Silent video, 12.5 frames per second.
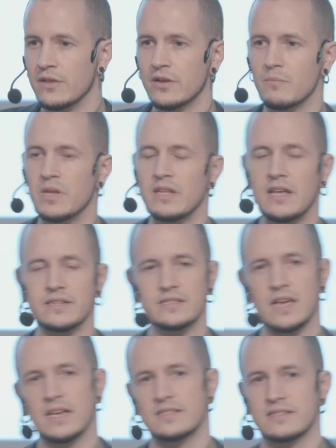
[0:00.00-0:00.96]
There can be data
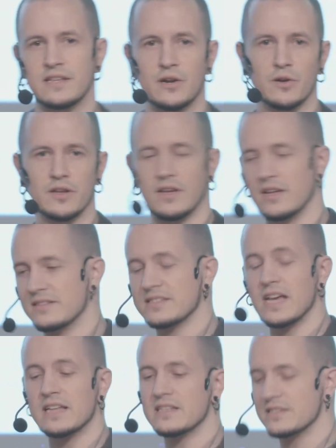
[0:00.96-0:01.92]
science that
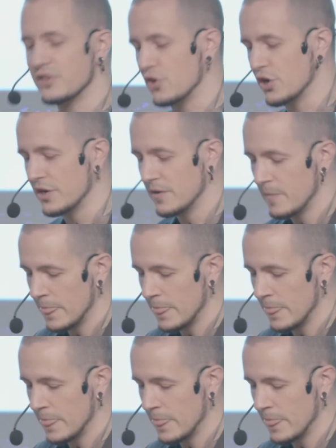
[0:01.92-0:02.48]
are,